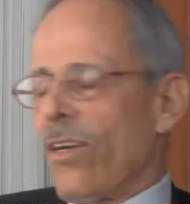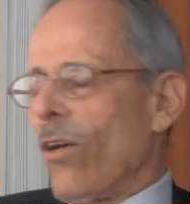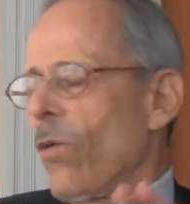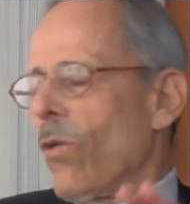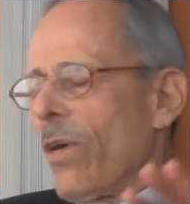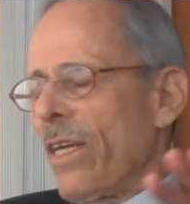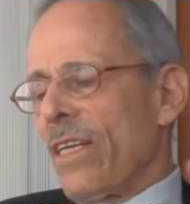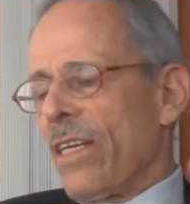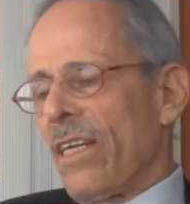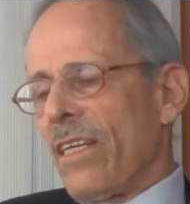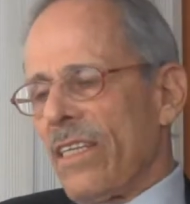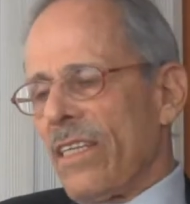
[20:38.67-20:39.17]

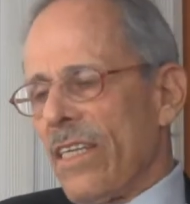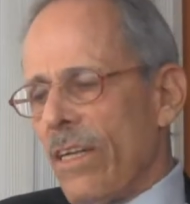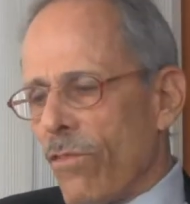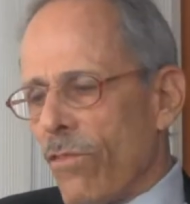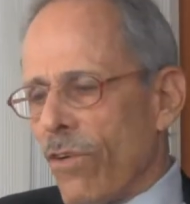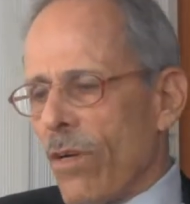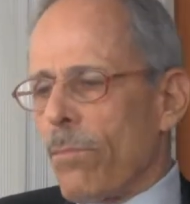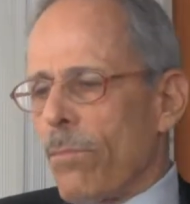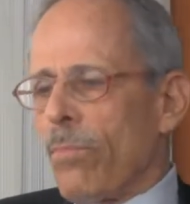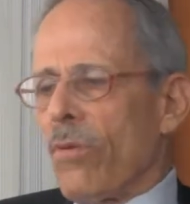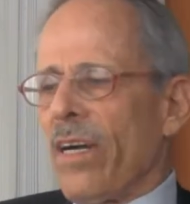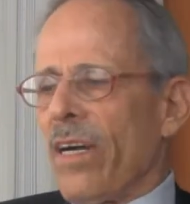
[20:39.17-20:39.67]
going to
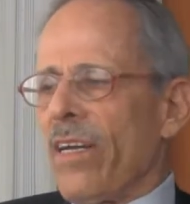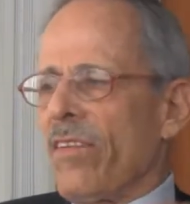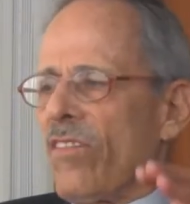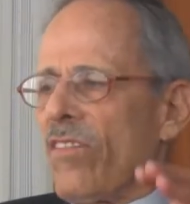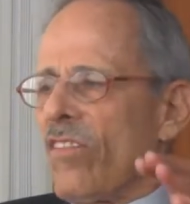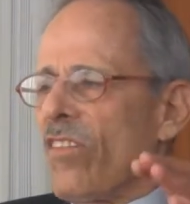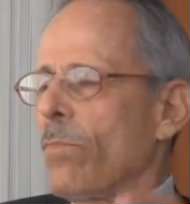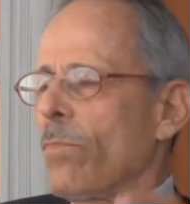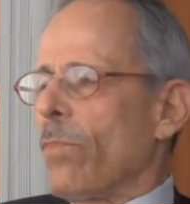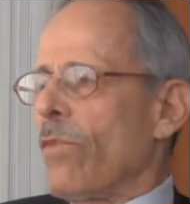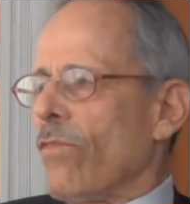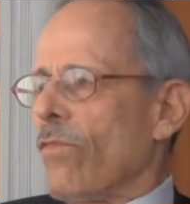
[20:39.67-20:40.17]
different
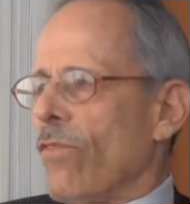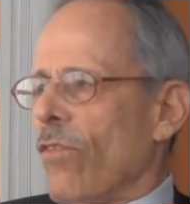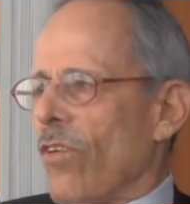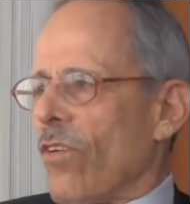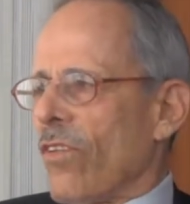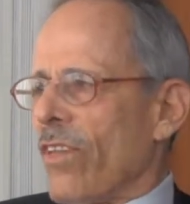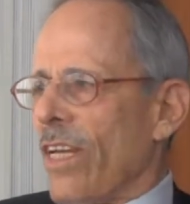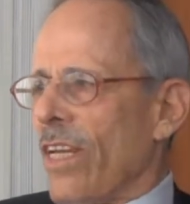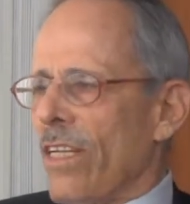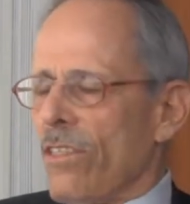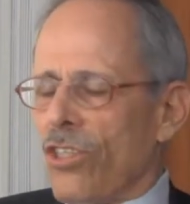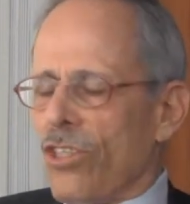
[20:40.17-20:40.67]
places before
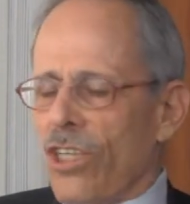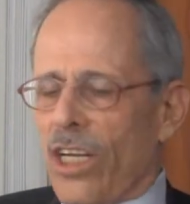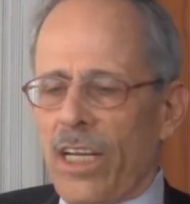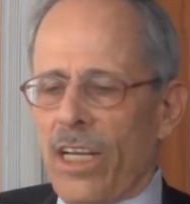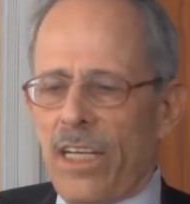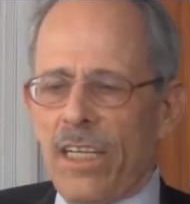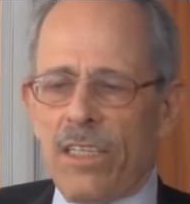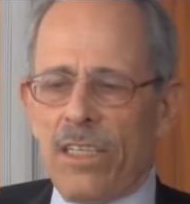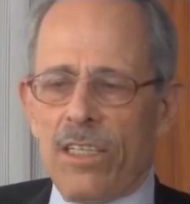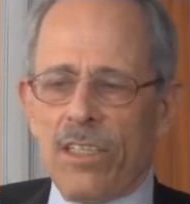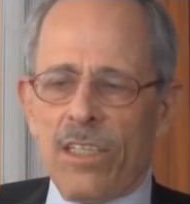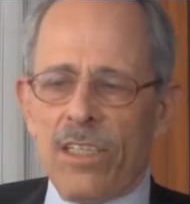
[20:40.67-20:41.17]
they
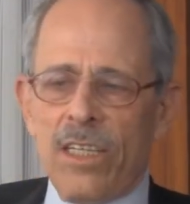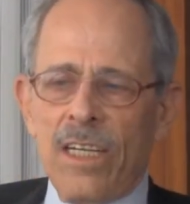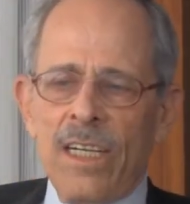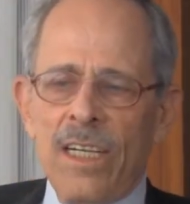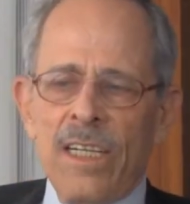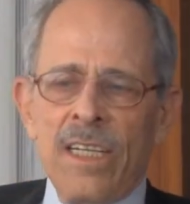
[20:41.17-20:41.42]
change.